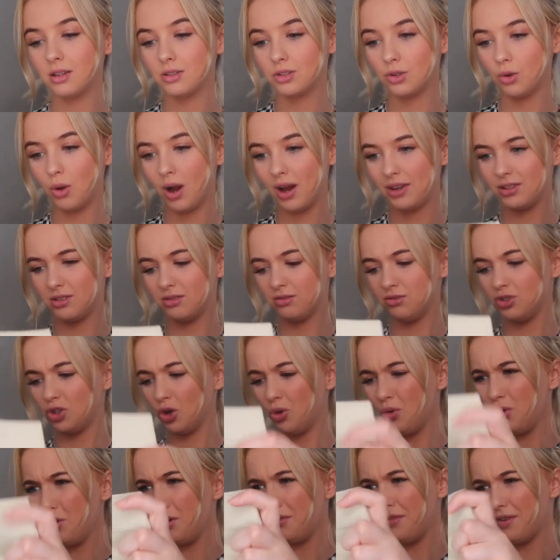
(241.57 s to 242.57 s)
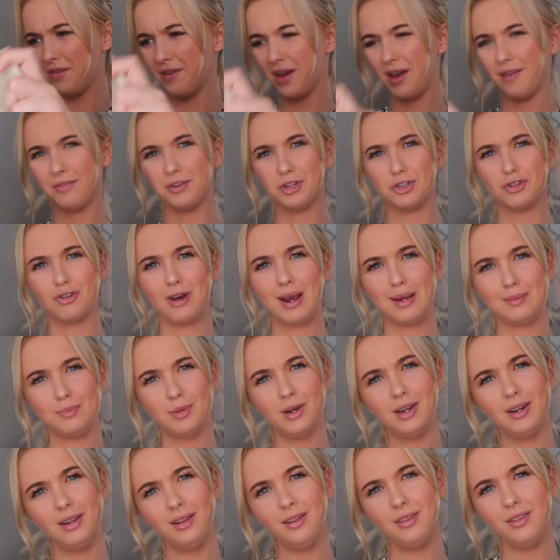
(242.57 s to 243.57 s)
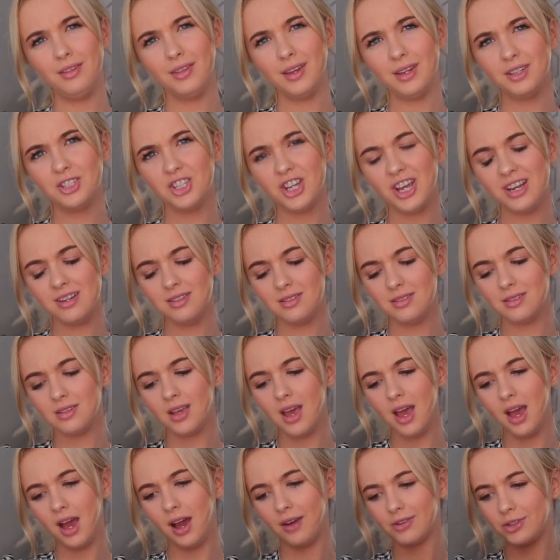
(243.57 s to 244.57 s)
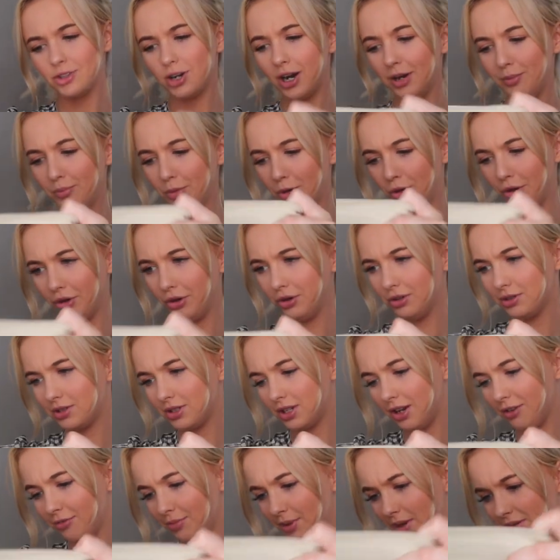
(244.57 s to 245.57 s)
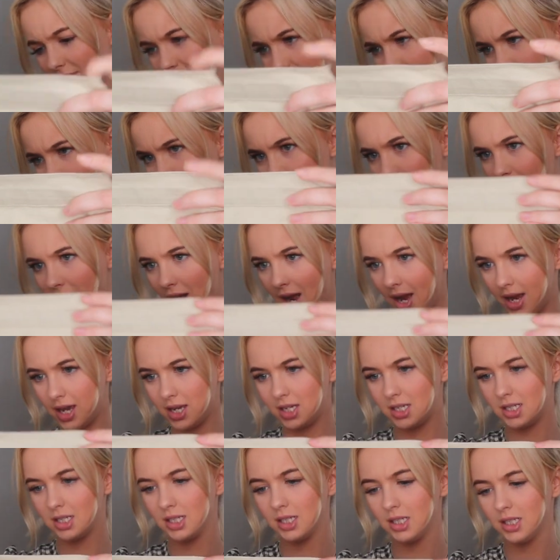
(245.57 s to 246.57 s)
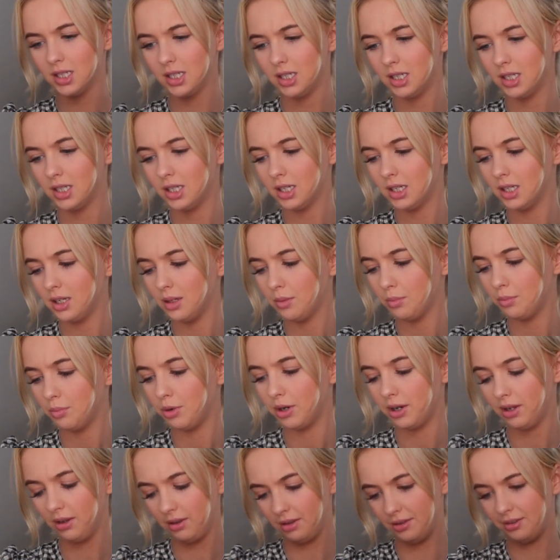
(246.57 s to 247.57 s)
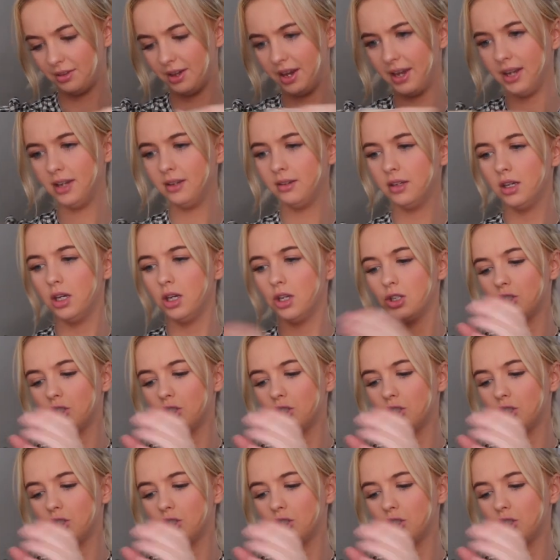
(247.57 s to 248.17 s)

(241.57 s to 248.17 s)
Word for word: So I don't know if I've ever tried Pretty Little Thing jeans. I've tried Boohoo and stuff, but I've never tried Pretty Little Thing.